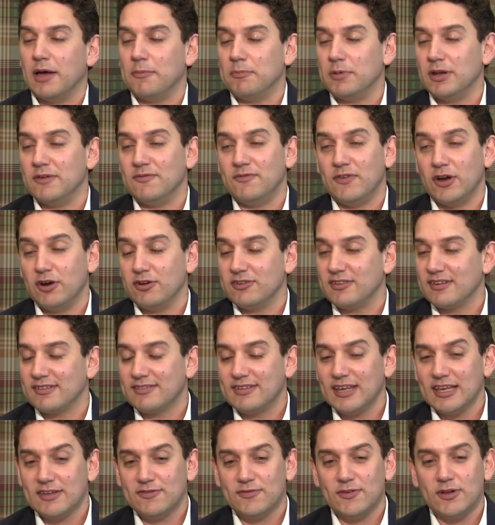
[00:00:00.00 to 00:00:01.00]
been very
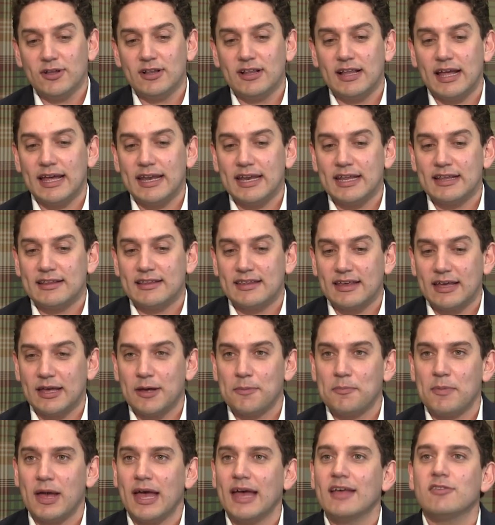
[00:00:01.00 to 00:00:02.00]
successful, and
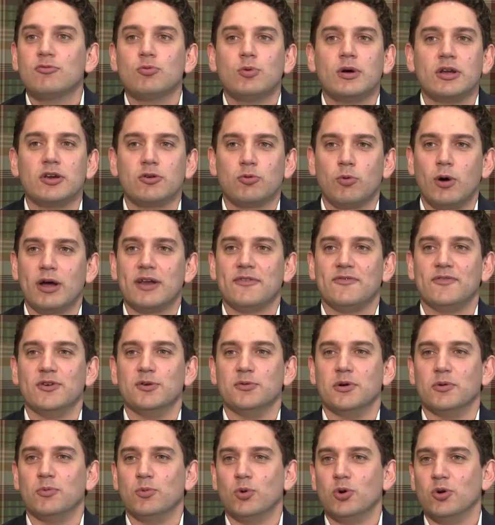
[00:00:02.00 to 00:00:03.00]
it has won quite a
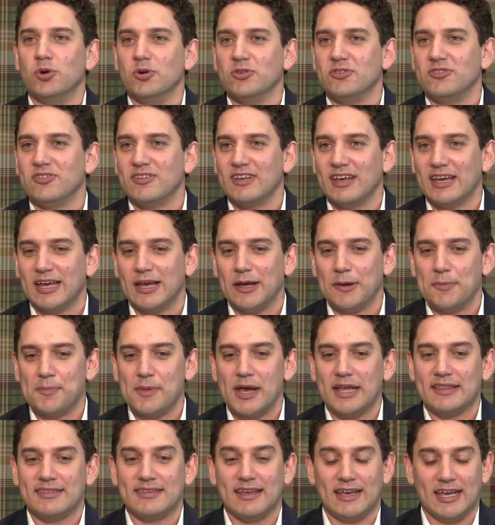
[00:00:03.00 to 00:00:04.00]
few awards
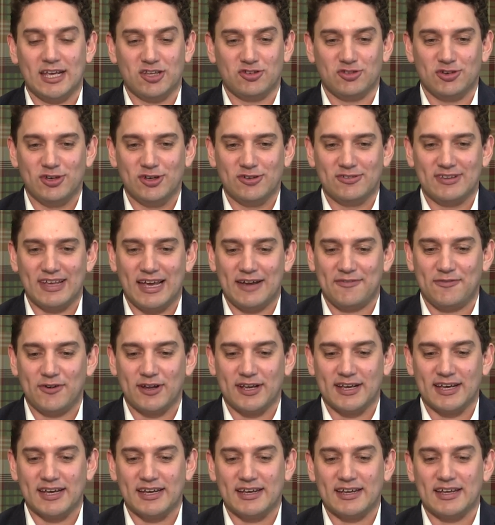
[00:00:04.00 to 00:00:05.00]
at the Hedge News
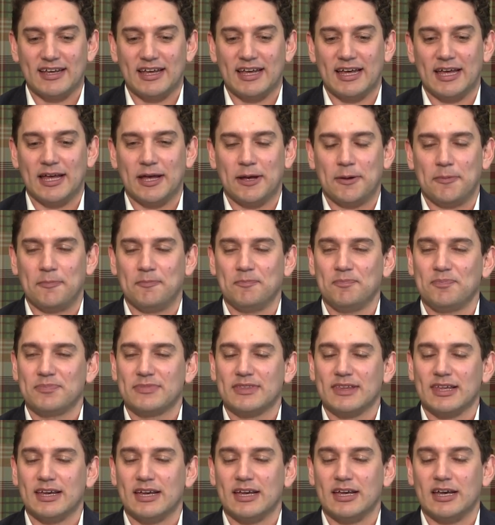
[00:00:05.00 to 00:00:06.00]
Africa
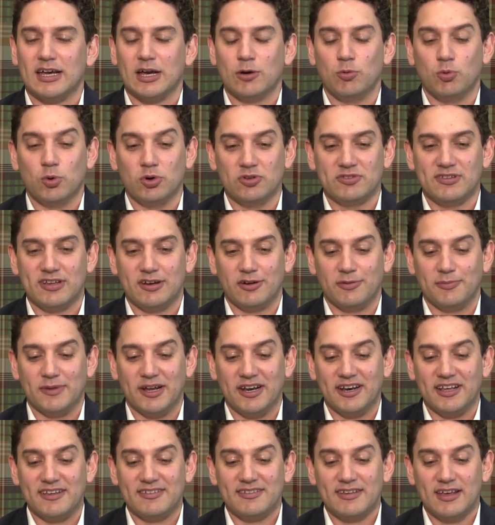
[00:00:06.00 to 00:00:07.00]
award
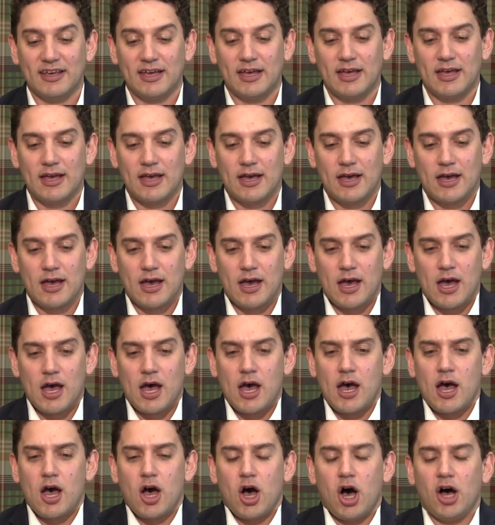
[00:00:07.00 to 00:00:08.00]
ceremonies.
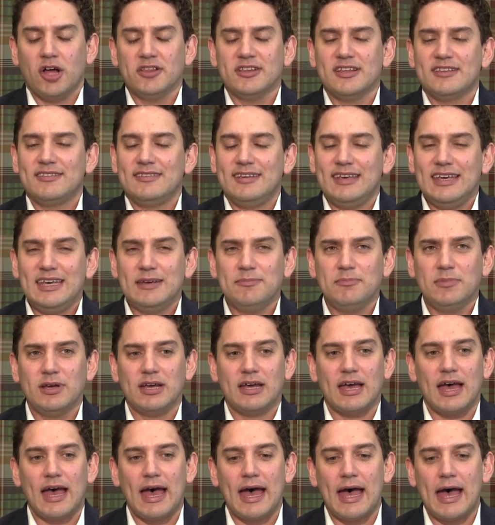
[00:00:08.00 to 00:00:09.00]
On the team,
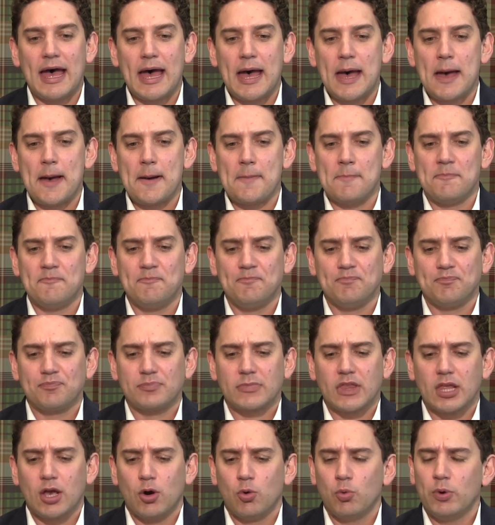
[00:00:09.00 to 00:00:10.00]

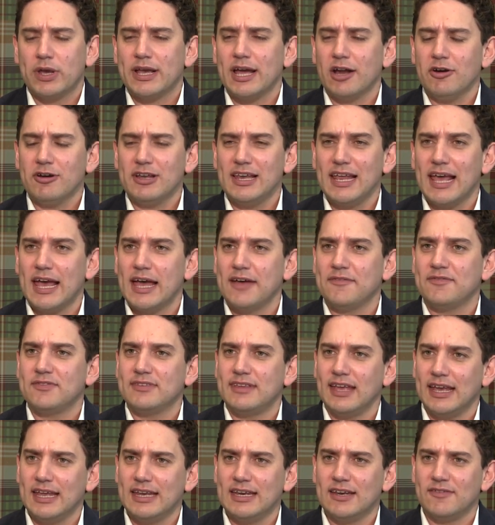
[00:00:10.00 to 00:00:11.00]
we currently
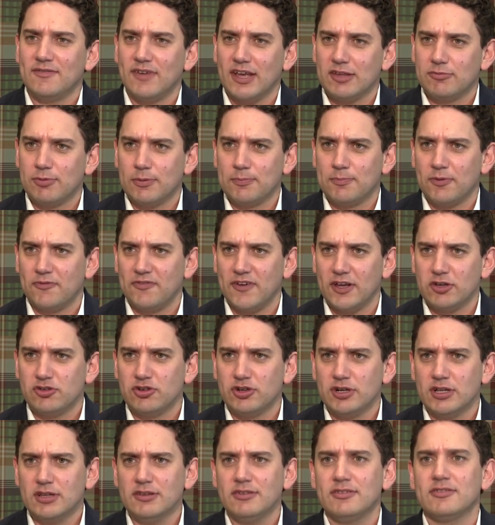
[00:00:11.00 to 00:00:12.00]
have 10 investment
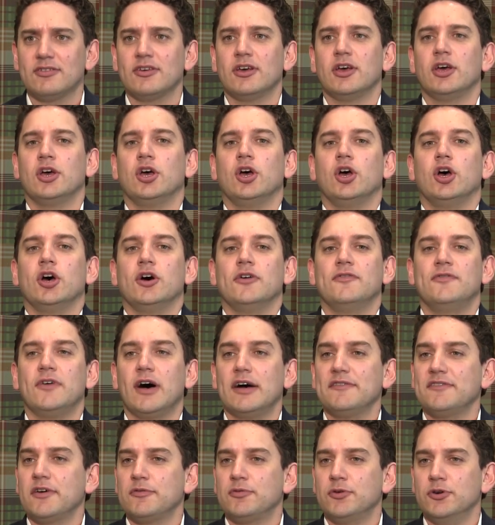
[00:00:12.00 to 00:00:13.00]
professionals,
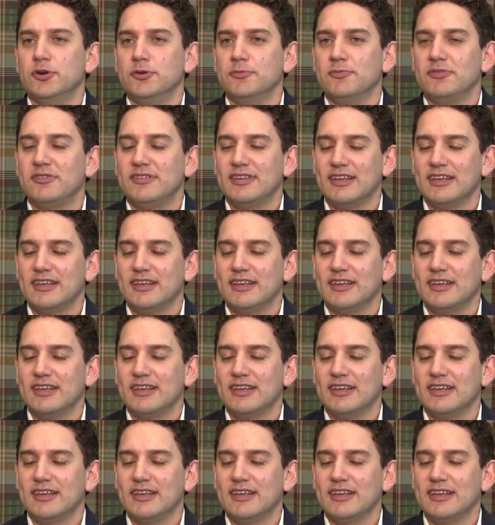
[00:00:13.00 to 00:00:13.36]
five of whom